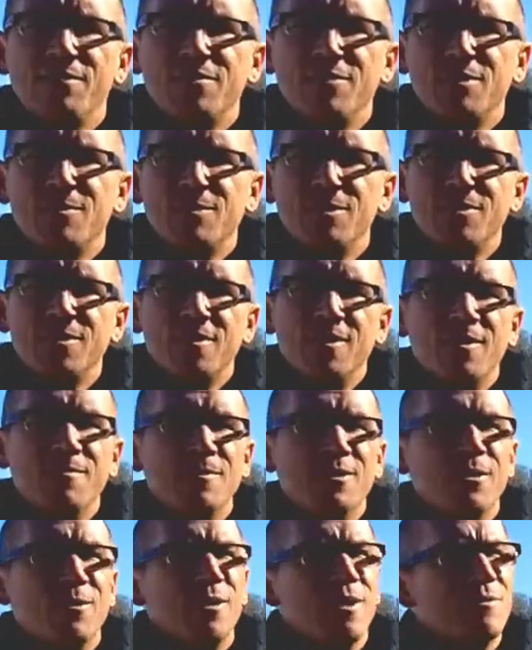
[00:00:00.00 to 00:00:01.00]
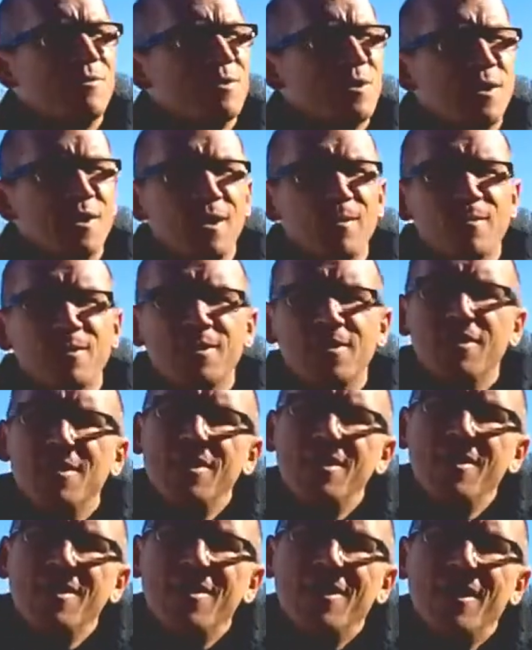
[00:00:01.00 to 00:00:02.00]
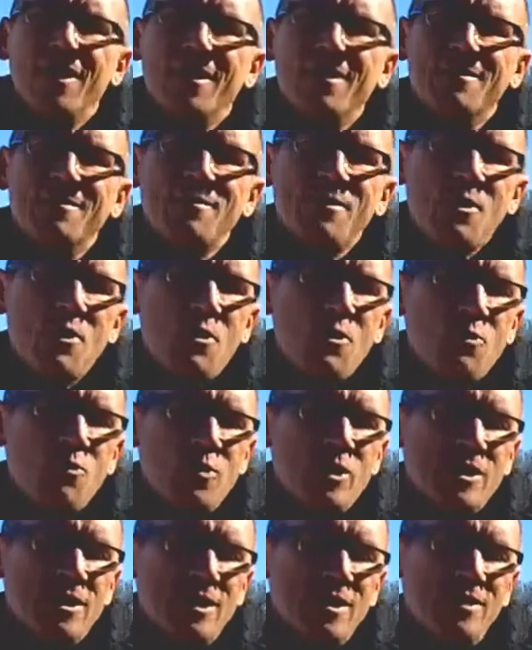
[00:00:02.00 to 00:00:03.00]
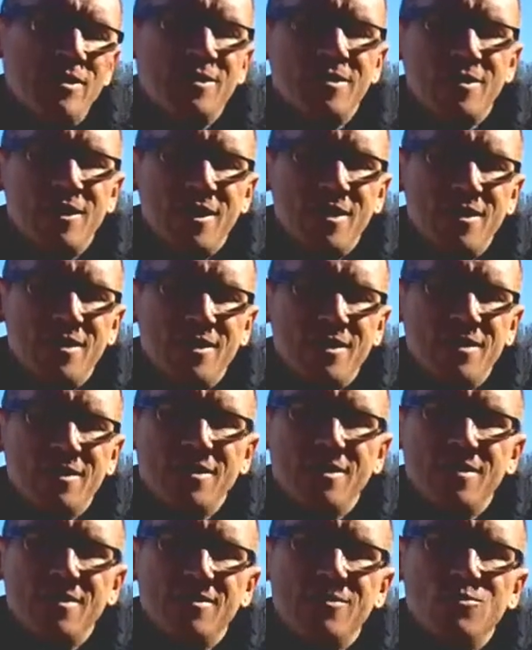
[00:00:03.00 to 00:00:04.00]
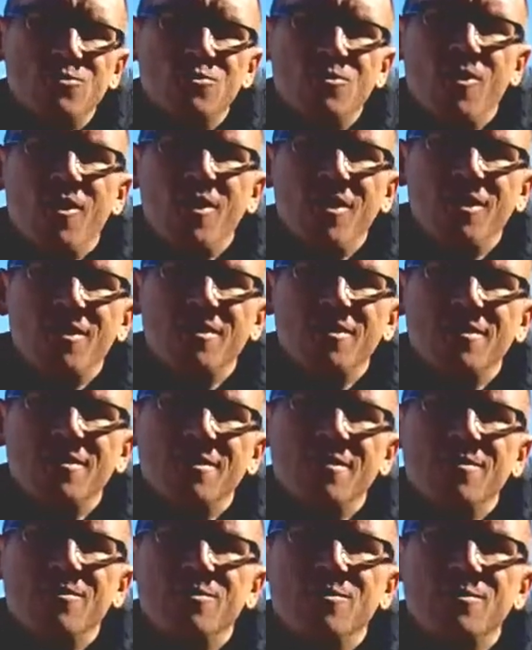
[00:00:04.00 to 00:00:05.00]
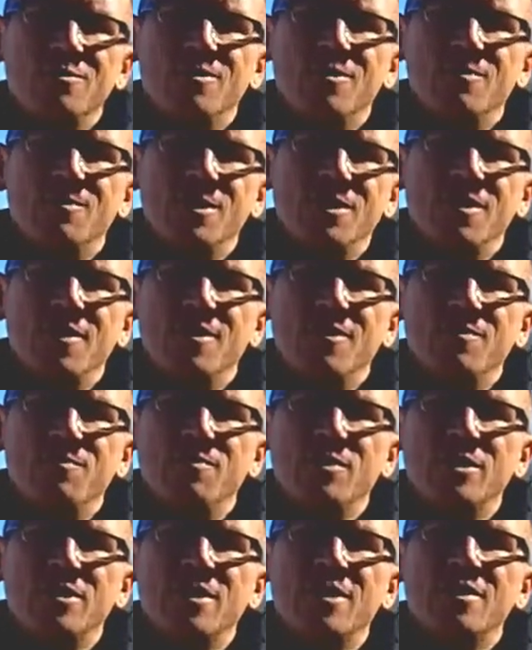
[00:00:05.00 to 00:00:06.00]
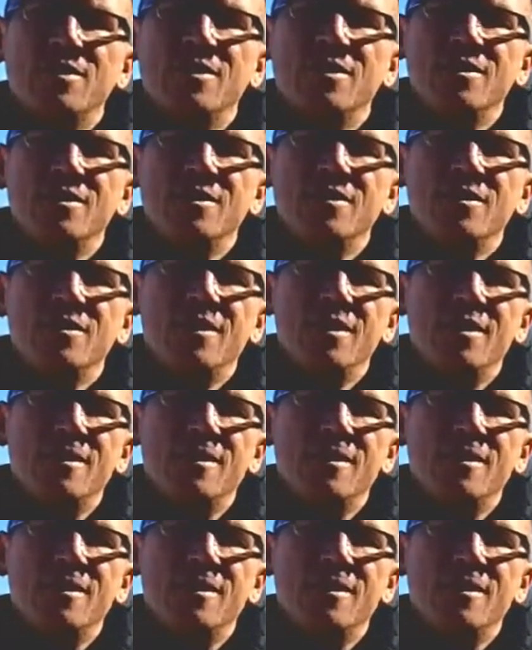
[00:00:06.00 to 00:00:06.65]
for somebody's alarm to go off in the neighborhood. We did say that the drawing was going to be held, but that the